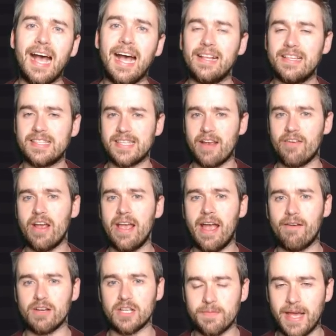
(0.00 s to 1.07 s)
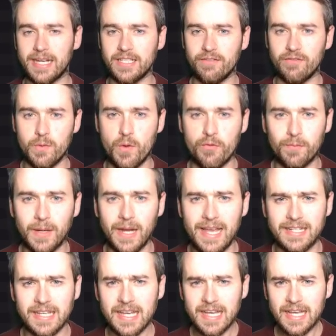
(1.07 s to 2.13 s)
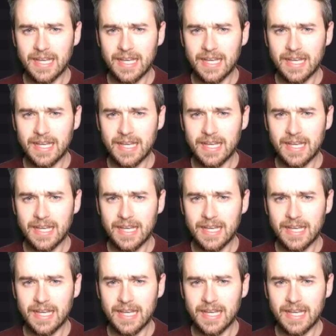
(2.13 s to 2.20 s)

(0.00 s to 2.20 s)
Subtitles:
and Serie A respectively, we've played